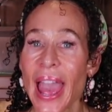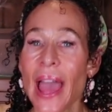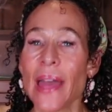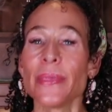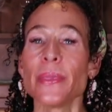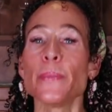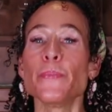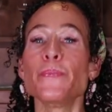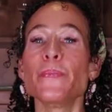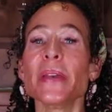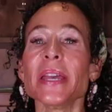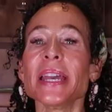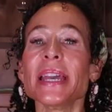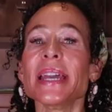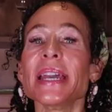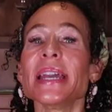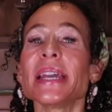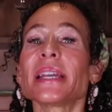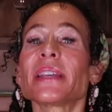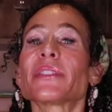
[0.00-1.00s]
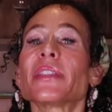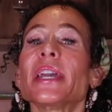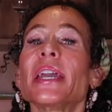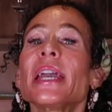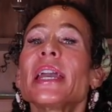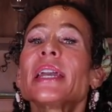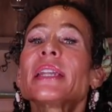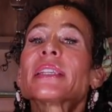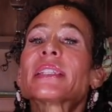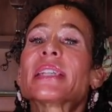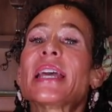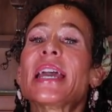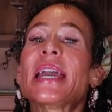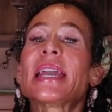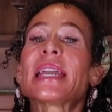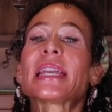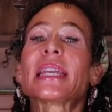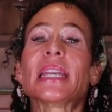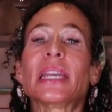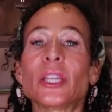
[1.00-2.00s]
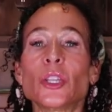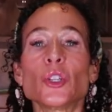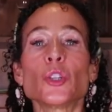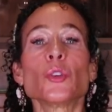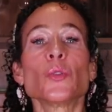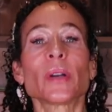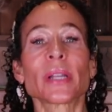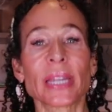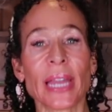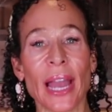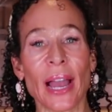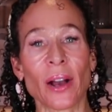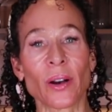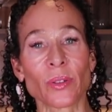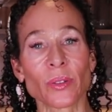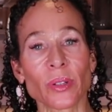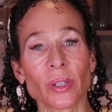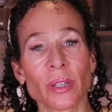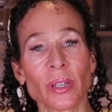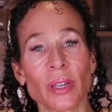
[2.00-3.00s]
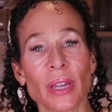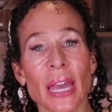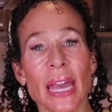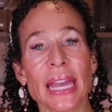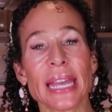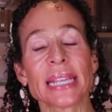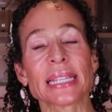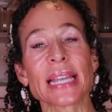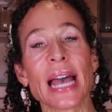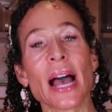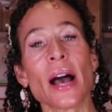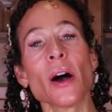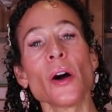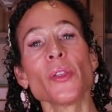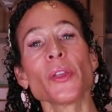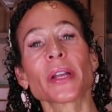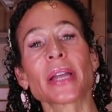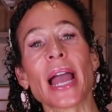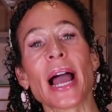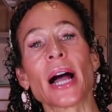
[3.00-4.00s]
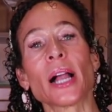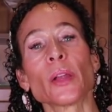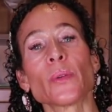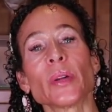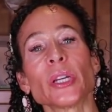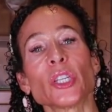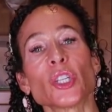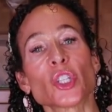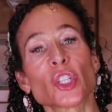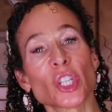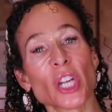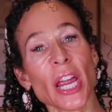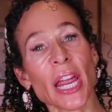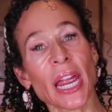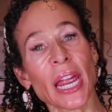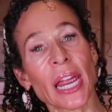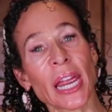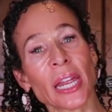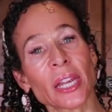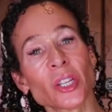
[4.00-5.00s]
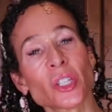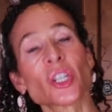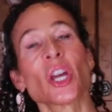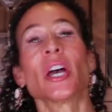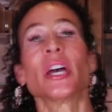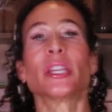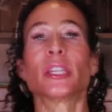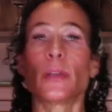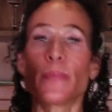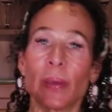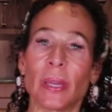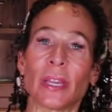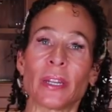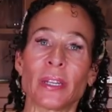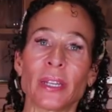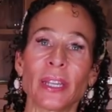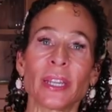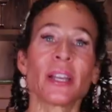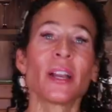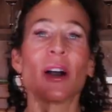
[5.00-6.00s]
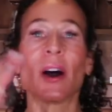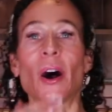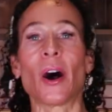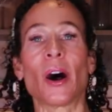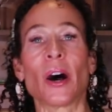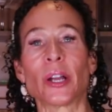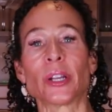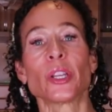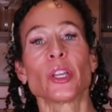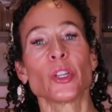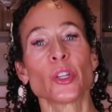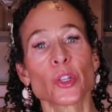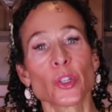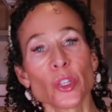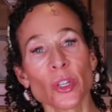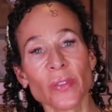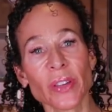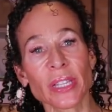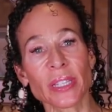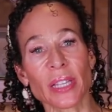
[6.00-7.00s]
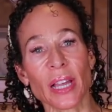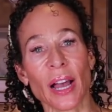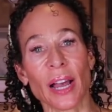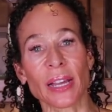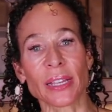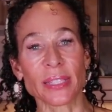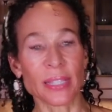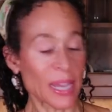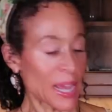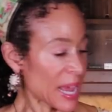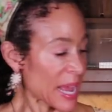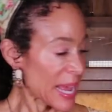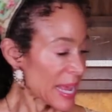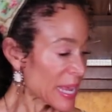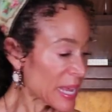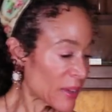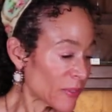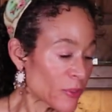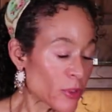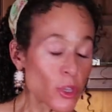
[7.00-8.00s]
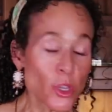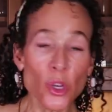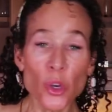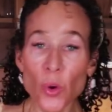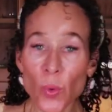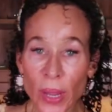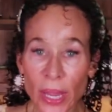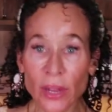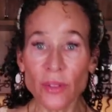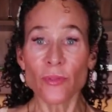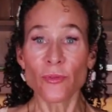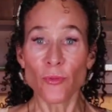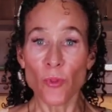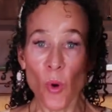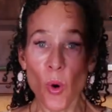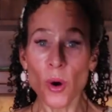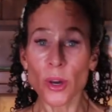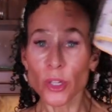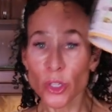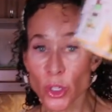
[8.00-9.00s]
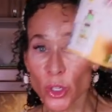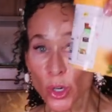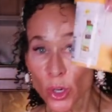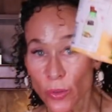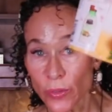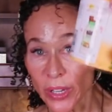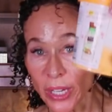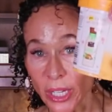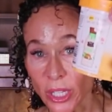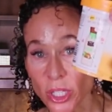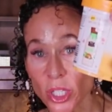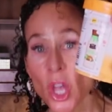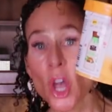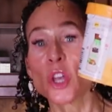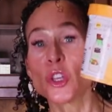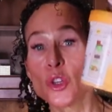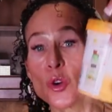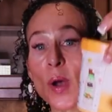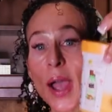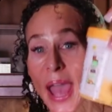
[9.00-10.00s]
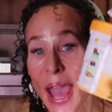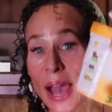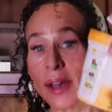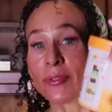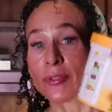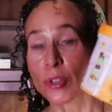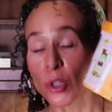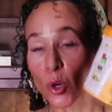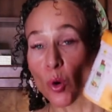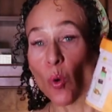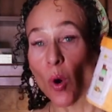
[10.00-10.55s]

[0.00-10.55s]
And the big thing to take into account is how the calories change depending on your serving size. If you eat four servings, you have to